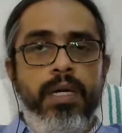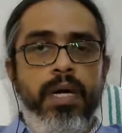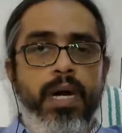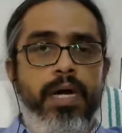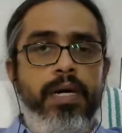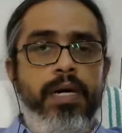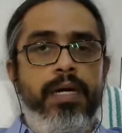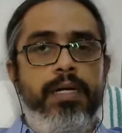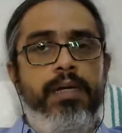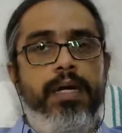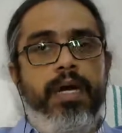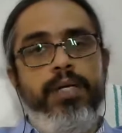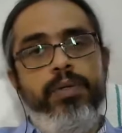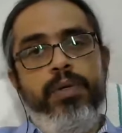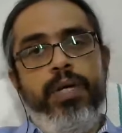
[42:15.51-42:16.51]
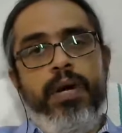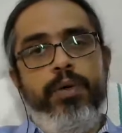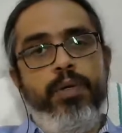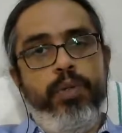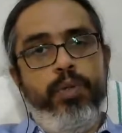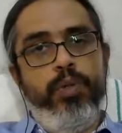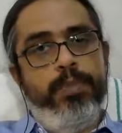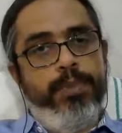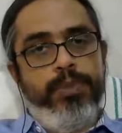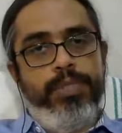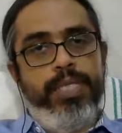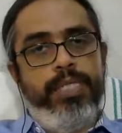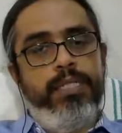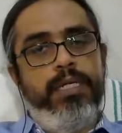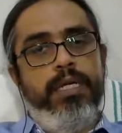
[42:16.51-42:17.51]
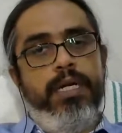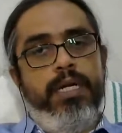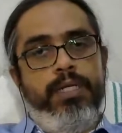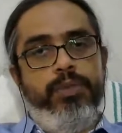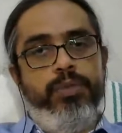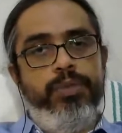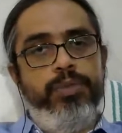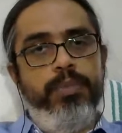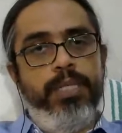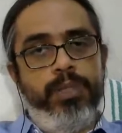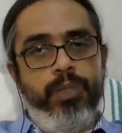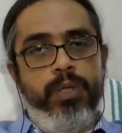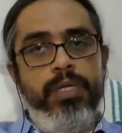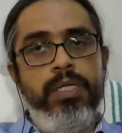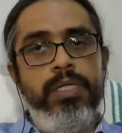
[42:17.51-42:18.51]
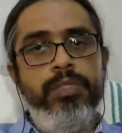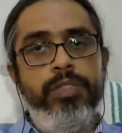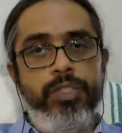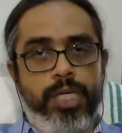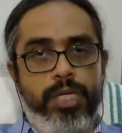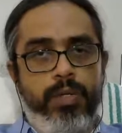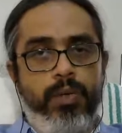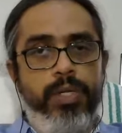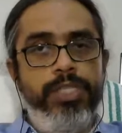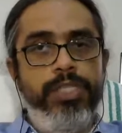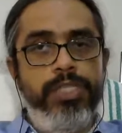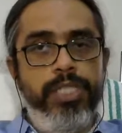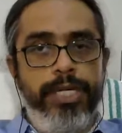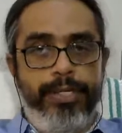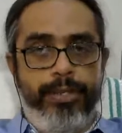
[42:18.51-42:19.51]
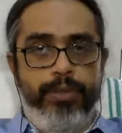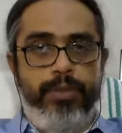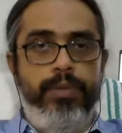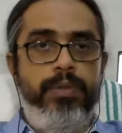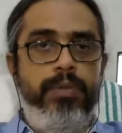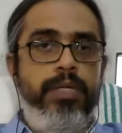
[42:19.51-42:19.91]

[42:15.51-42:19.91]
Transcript: And then you will have to do a project based on these technologies later on.